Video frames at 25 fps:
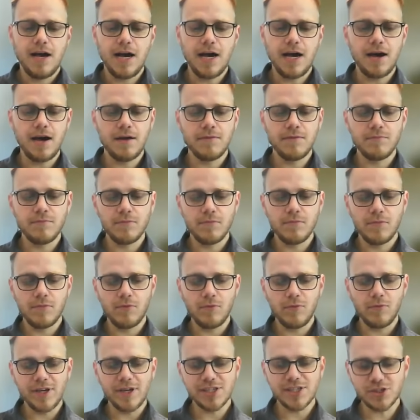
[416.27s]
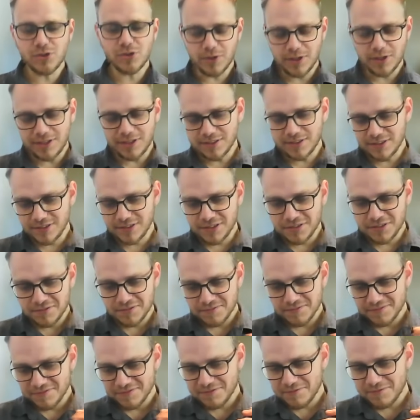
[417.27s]
we saw a little
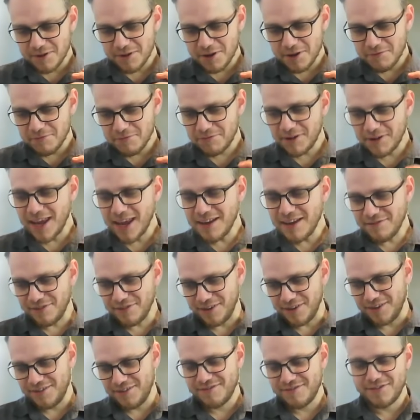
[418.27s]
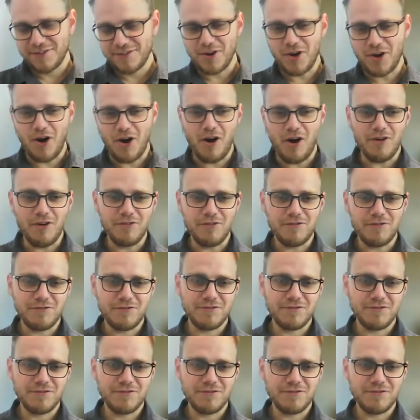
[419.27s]
flavor of